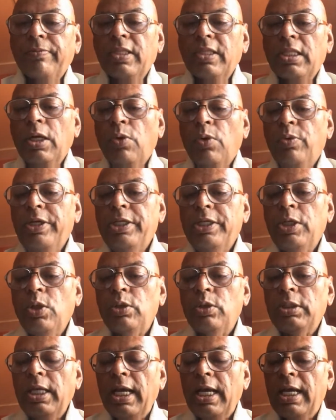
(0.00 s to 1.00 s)
Now we
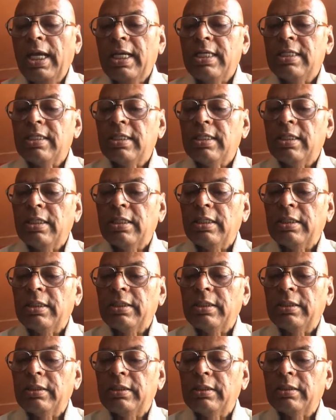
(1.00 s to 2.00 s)
know that
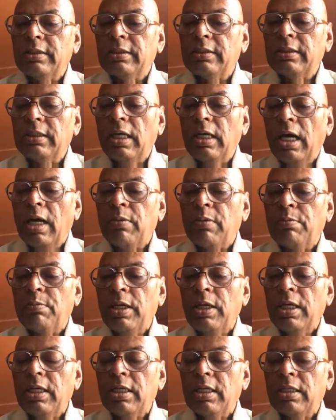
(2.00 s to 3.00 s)

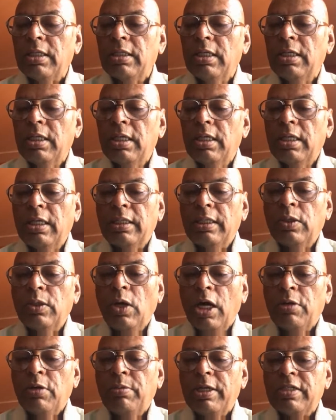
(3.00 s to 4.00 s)

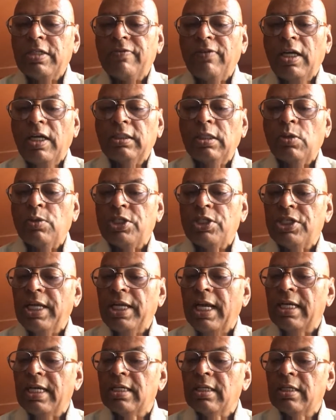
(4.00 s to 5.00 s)
Akbar's father was
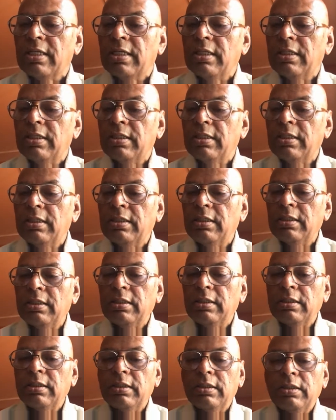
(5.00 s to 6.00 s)
dead,
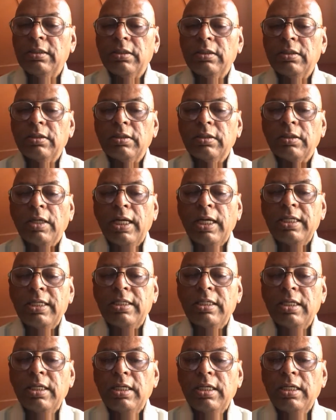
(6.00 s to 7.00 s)
right?
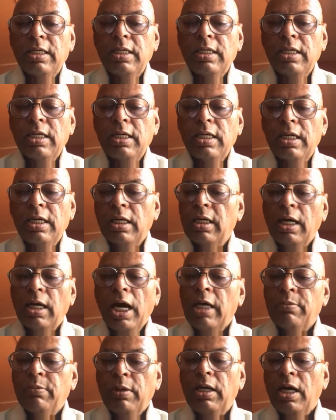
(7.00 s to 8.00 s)

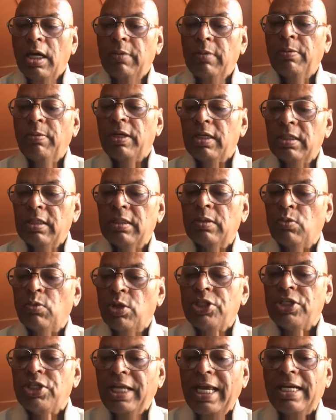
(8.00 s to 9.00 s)
Akbar
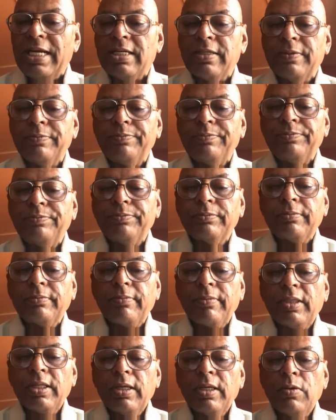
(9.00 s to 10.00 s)
was dead.
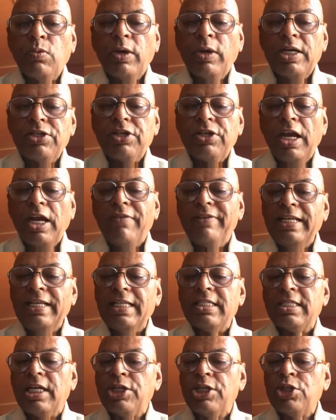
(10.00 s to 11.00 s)
While driving
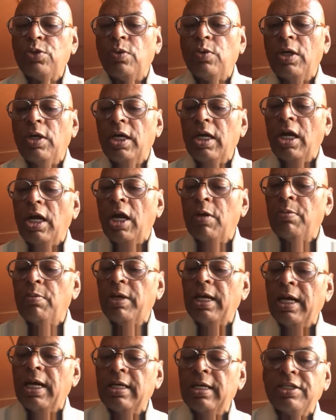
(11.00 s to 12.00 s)
his son to work,
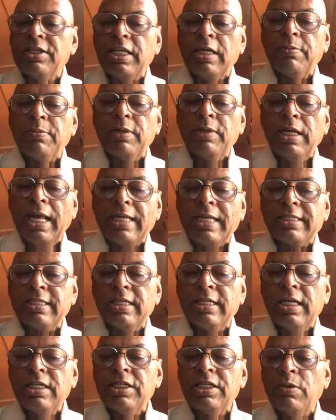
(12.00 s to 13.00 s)
Akbar had a terrible
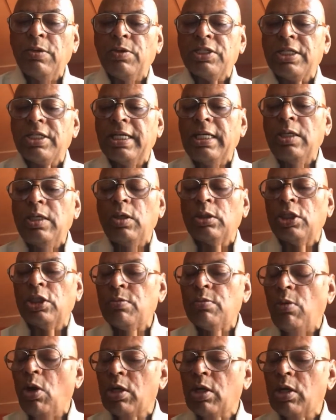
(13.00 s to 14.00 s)
accident. He was killed on the
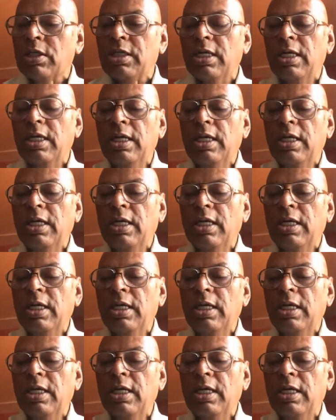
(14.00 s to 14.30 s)
spot.